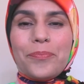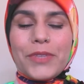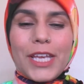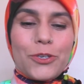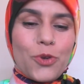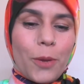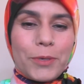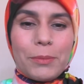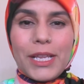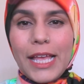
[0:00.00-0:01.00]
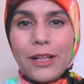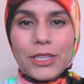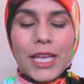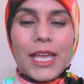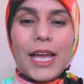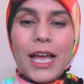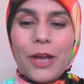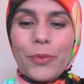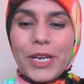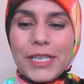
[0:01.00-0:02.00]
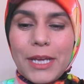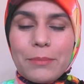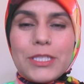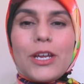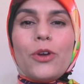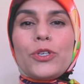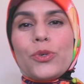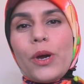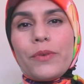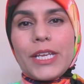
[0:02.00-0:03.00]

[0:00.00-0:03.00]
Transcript: get to optimal health when it comes down to our